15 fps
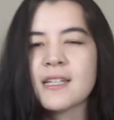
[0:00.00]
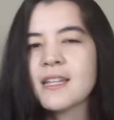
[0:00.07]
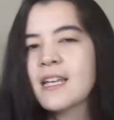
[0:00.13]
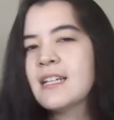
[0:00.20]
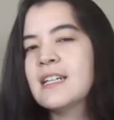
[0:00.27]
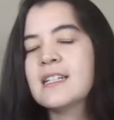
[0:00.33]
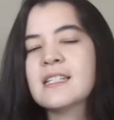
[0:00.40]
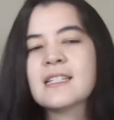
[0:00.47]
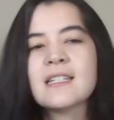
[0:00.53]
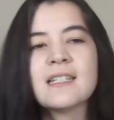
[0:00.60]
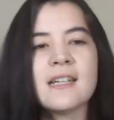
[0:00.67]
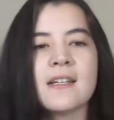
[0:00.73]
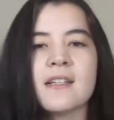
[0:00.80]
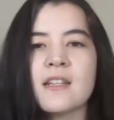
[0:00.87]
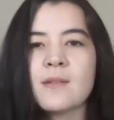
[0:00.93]
they need to sit
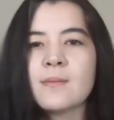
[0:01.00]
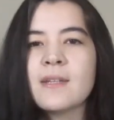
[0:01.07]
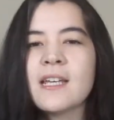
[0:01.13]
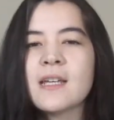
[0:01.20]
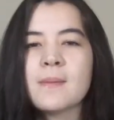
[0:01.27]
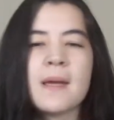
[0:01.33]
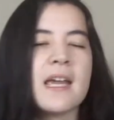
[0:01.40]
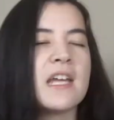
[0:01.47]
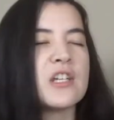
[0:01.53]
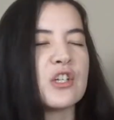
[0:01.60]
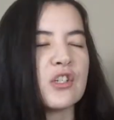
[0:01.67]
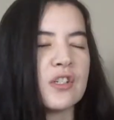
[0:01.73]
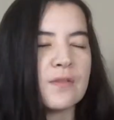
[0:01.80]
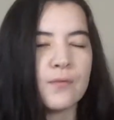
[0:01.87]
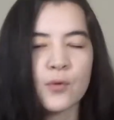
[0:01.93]
down to the blank page and
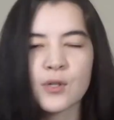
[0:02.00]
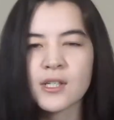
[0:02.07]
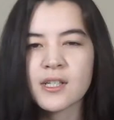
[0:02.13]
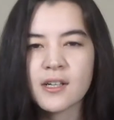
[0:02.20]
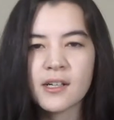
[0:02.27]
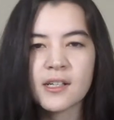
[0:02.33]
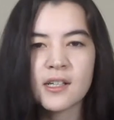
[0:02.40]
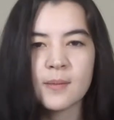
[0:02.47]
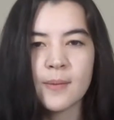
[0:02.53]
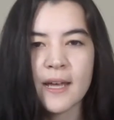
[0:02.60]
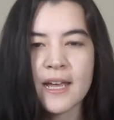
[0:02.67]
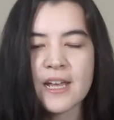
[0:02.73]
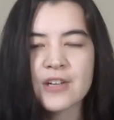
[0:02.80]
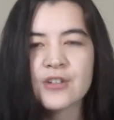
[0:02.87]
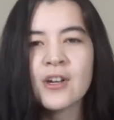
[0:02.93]
just force it onto the
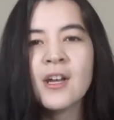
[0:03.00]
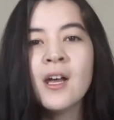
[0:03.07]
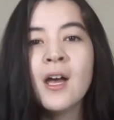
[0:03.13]
page.